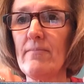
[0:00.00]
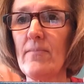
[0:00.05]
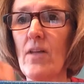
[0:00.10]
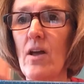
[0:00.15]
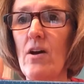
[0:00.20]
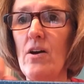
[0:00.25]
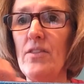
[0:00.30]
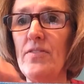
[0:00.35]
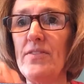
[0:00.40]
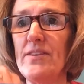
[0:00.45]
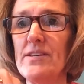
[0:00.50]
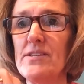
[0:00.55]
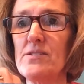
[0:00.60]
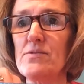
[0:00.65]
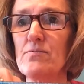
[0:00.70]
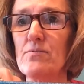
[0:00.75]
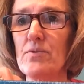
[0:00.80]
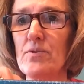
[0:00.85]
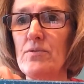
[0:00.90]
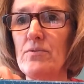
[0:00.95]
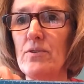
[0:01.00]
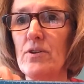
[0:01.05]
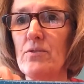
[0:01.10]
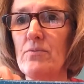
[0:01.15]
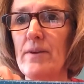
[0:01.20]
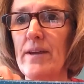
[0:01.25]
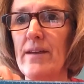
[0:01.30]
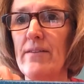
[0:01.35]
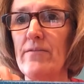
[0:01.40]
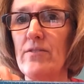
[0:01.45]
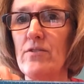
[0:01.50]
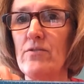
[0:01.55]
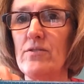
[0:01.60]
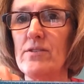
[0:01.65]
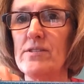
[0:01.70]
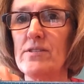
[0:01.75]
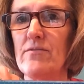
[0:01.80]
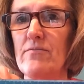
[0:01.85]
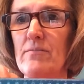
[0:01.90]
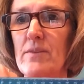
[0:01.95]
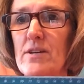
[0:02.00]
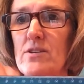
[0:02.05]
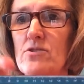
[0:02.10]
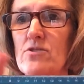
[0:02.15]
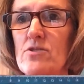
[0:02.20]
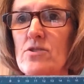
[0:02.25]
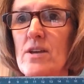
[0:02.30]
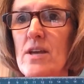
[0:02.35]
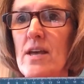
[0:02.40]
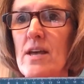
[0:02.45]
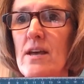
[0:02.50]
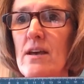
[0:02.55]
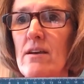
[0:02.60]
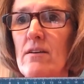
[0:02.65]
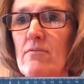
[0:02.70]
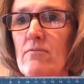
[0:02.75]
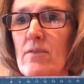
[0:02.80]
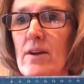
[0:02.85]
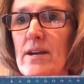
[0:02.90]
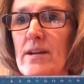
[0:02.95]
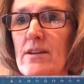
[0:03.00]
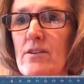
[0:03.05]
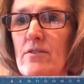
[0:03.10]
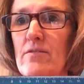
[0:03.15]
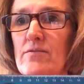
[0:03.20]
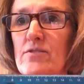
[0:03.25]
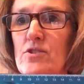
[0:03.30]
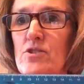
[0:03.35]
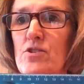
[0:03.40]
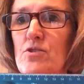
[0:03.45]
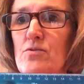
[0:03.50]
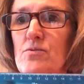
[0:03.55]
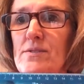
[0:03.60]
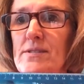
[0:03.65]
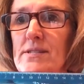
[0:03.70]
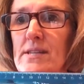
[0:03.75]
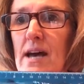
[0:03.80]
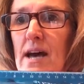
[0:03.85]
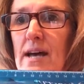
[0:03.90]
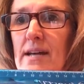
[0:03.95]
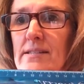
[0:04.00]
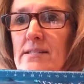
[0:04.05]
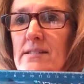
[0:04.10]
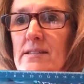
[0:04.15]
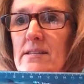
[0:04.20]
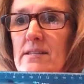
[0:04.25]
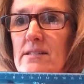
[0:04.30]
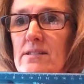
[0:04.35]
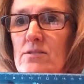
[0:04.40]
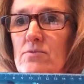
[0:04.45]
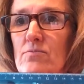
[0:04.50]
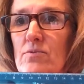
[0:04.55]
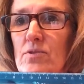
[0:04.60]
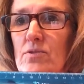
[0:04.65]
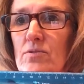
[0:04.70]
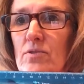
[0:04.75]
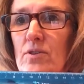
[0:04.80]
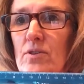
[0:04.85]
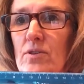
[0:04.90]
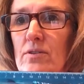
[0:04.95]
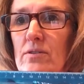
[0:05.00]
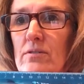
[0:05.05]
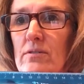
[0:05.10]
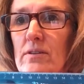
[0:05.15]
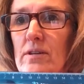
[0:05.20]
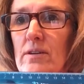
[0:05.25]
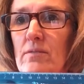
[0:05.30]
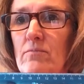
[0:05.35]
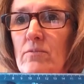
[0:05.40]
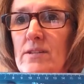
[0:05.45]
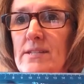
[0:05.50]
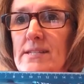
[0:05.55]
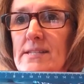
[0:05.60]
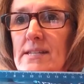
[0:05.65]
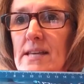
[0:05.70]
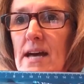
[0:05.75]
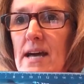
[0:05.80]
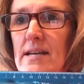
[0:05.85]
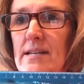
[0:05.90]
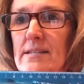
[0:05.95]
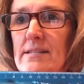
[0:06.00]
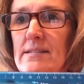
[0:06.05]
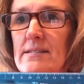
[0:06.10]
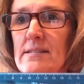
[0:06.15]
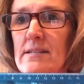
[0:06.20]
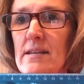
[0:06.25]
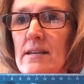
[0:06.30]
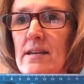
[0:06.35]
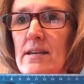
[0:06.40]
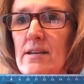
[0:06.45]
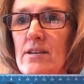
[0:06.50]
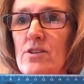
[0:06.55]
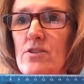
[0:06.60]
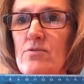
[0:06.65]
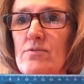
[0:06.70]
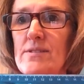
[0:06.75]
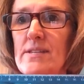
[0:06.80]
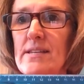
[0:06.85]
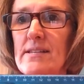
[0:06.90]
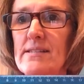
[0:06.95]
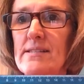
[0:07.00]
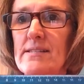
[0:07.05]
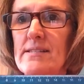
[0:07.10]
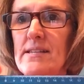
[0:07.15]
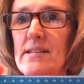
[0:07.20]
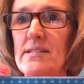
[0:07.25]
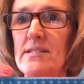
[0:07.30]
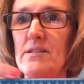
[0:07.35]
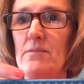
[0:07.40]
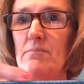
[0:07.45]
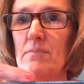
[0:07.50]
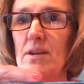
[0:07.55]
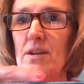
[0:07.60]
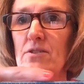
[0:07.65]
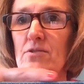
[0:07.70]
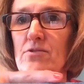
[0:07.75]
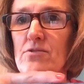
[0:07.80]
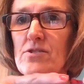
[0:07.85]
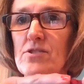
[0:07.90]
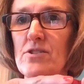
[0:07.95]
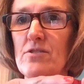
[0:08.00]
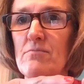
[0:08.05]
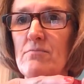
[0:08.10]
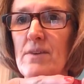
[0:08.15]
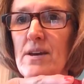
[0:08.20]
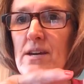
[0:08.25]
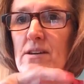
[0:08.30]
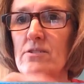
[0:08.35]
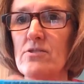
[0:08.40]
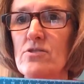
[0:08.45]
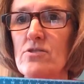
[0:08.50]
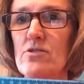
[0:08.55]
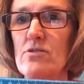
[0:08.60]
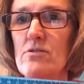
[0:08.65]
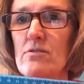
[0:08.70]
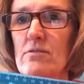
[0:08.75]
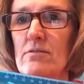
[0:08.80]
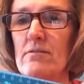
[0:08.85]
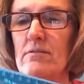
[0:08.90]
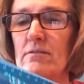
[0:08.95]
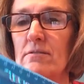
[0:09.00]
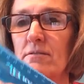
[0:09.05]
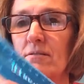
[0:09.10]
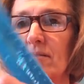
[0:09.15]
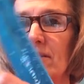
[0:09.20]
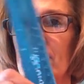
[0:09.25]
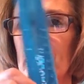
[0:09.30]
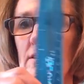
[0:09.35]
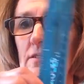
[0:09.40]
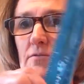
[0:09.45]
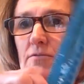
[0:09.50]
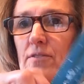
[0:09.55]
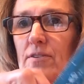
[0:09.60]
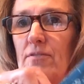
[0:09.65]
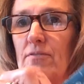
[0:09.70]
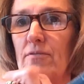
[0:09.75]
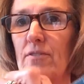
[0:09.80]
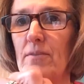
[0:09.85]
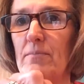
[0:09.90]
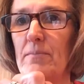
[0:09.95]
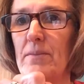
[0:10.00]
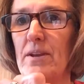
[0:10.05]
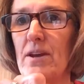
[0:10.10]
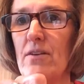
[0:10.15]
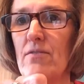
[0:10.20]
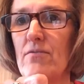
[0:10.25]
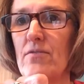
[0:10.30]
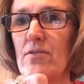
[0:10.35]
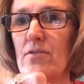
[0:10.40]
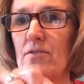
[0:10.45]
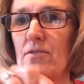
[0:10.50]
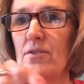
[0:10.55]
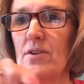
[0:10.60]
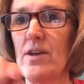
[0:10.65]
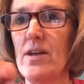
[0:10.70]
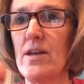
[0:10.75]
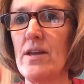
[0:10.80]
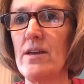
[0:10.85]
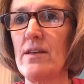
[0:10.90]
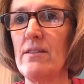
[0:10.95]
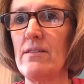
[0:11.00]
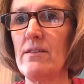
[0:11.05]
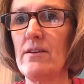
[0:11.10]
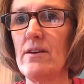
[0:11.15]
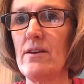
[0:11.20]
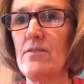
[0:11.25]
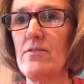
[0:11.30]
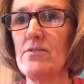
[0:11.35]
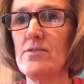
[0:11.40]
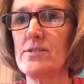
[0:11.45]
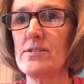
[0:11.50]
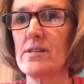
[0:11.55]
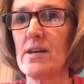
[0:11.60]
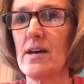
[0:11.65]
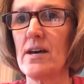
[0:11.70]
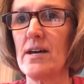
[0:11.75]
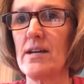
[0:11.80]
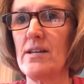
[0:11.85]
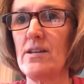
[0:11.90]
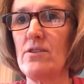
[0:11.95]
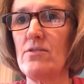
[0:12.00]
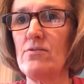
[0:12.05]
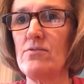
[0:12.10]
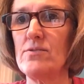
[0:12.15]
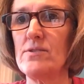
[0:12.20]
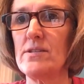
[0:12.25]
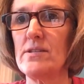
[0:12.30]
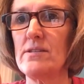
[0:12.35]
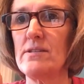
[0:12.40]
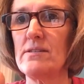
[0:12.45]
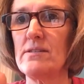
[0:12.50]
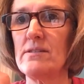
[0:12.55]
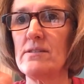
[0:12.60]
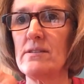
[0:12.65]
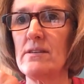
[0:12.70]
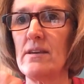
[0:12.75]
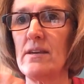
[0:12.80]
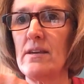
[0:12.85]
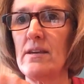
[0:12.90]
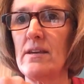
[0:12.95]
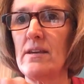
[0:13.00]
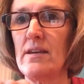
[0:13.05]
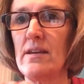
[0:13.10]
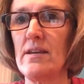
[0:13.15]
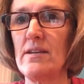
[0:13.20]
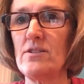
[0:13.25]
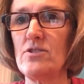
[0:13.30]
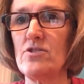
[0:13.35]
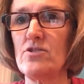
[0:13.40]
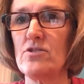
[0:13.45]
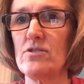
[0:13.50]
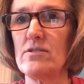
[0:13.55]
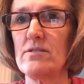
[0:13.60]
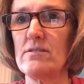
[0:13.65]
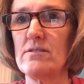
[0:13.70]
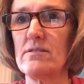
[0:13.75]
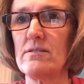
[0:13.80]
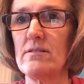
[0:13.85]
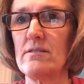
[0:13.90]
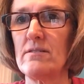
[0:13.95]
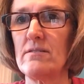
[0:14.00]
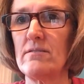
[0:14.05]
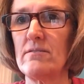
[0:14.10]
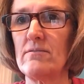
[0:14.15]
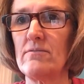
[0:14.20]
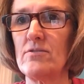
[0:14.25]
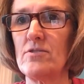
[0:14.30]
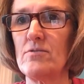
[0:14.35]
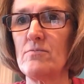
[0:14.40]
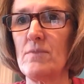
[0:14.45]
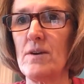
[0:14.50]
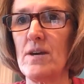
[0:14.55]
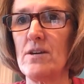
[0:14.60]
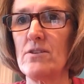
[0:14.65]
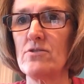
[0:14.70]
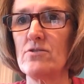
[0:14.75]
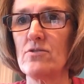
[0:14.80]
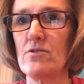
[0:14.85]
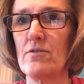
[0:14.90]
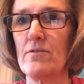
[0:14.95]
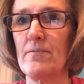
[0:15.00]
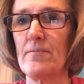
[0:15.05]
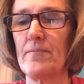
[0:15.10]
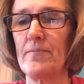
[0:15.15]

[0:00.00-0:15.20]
On this ruler, we have units of measure. You have 2 sides to this ruler, and one side is using centimeters to measure. If we flip it over, the other side uses inches to measure.